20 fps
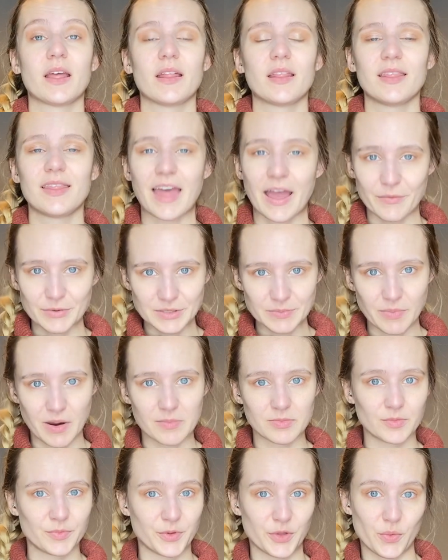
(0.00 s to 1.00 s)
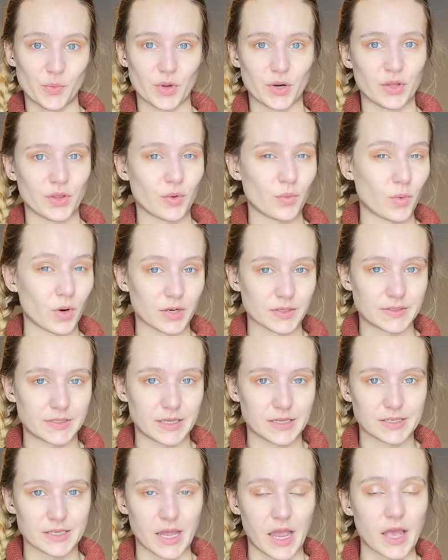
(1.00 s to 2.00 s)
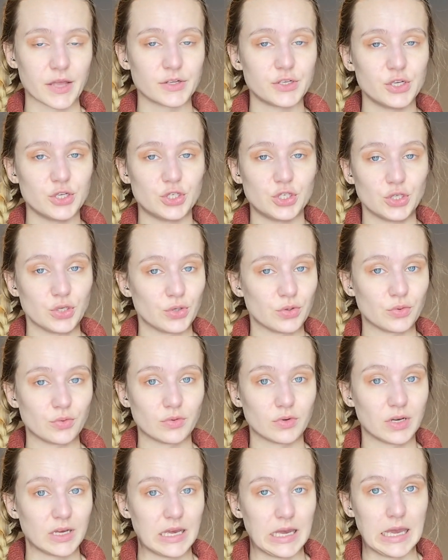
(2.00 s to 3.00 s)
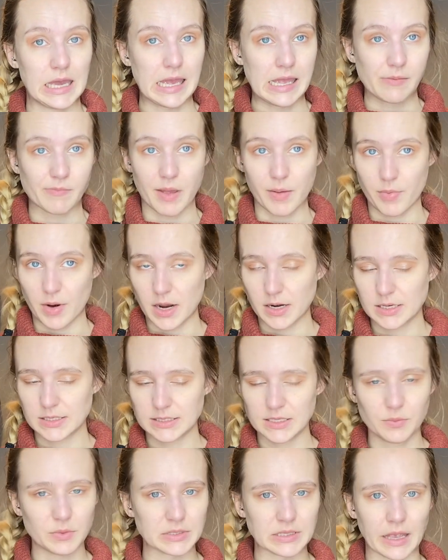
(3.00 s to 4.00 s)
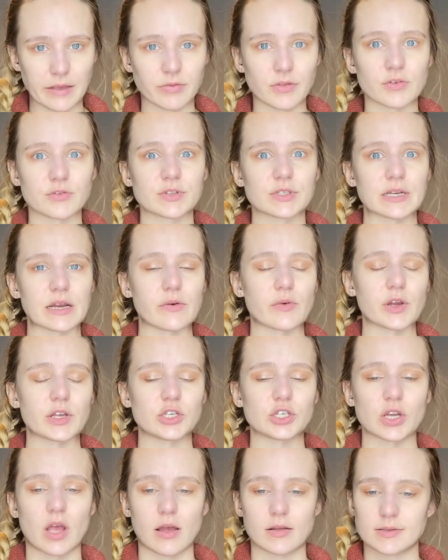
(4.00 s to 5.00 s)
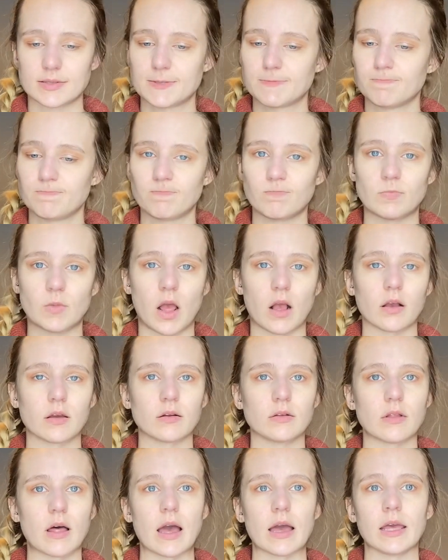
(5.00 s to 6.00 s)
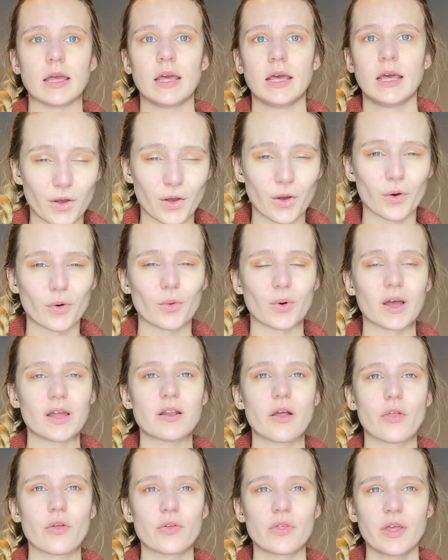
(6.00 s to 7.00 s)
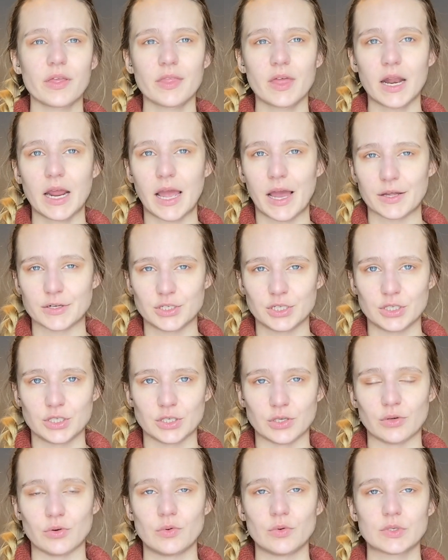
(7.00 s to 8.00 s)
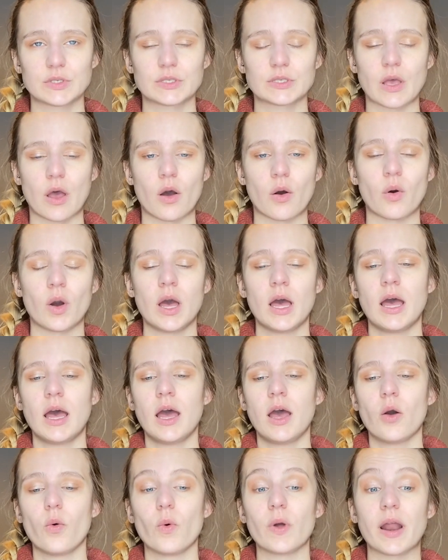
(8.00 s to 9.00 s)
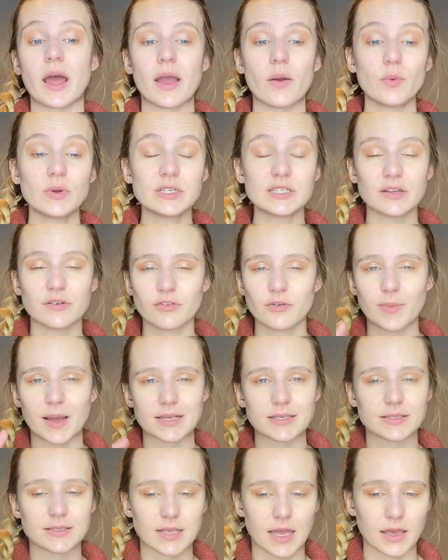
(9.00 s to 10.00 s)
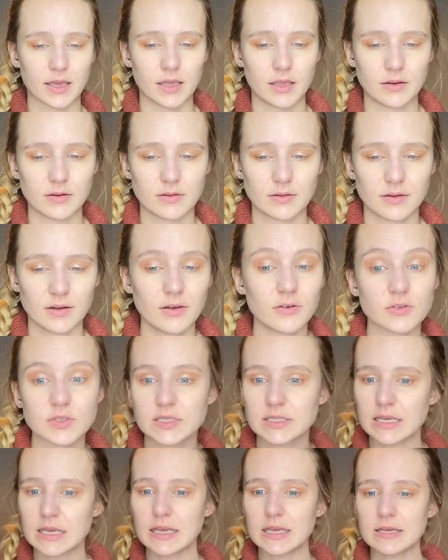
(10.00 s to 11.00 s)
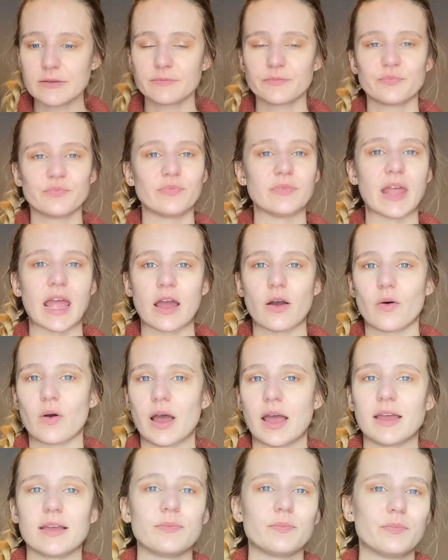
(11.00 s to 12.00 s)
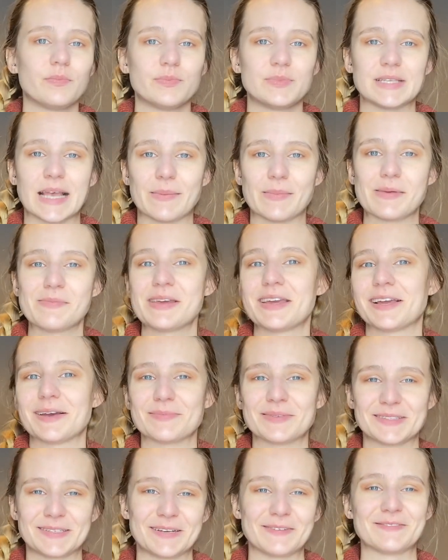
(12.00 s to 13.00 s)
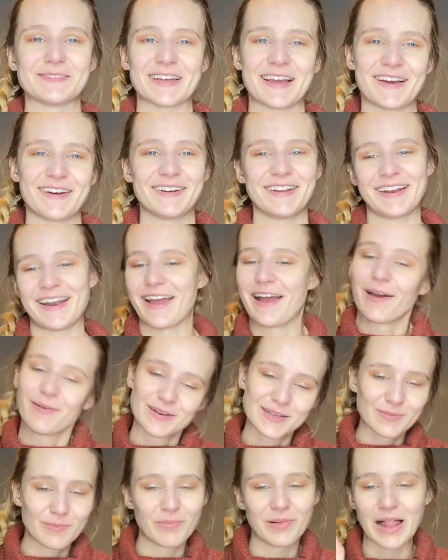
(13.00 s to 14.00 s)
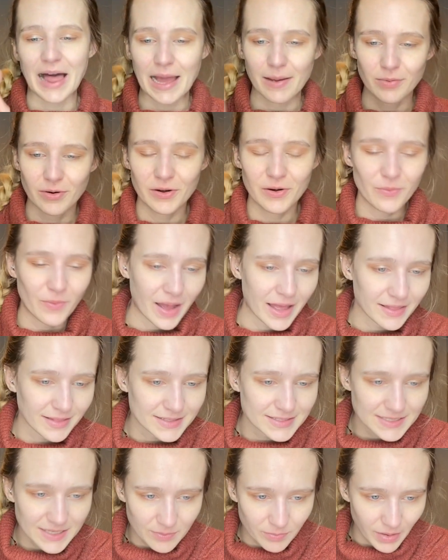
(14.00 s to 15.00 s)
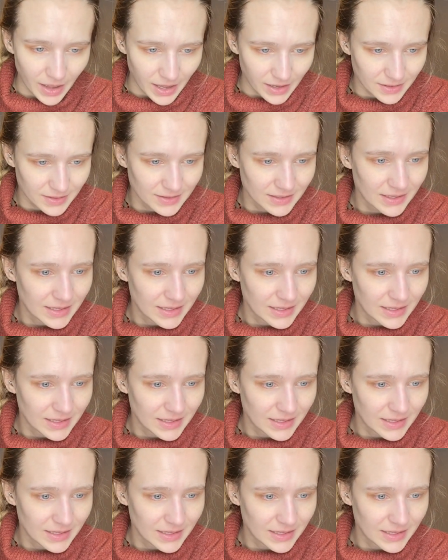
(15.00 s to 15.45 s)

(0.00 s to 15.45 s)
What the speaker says: That was probably one of the worst things I had to do in my pregnancy, was get those steroid shots. Not gonna lie. Oh, another thing that I had to do, so when I went in for my second, oh, see, now I set my makeup stuff down and now I'm just blabbering away. Let's get back